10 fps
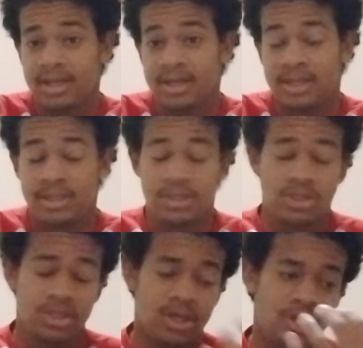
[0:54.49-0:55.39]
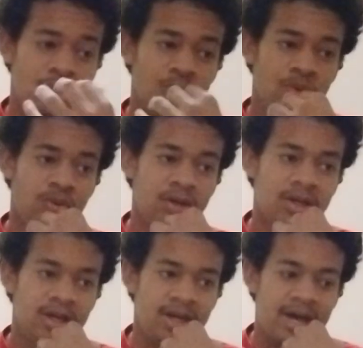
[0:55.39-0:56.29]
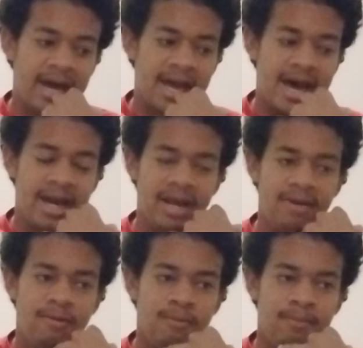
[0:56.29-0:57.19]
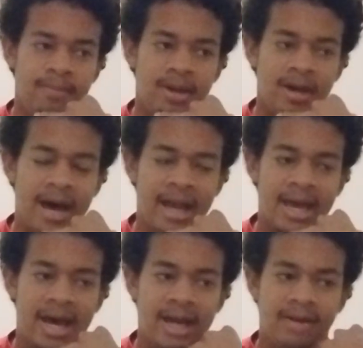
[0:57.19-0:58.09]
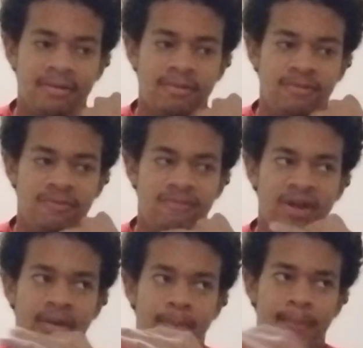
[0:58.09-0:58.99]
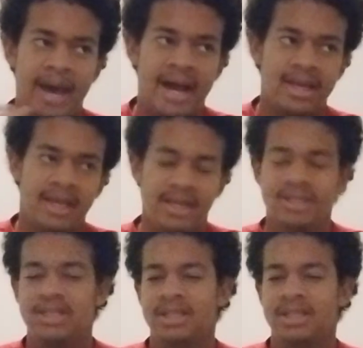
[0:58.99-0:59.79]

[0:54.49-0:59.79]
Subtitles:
And so I kind of fell back into